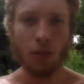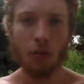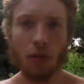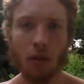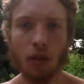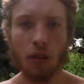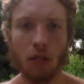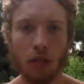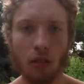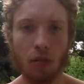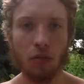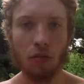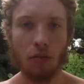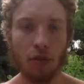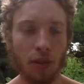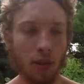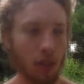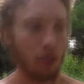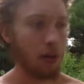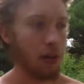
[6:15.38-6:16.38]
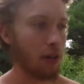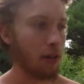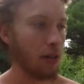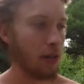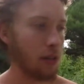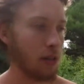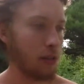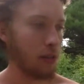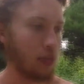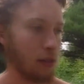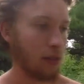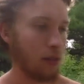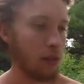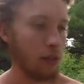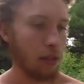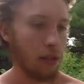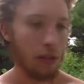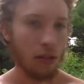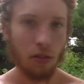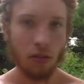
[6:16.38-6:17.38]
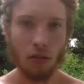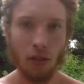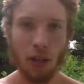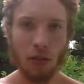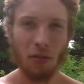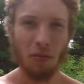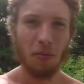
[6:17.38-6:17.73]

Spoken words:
what you think about this, so that would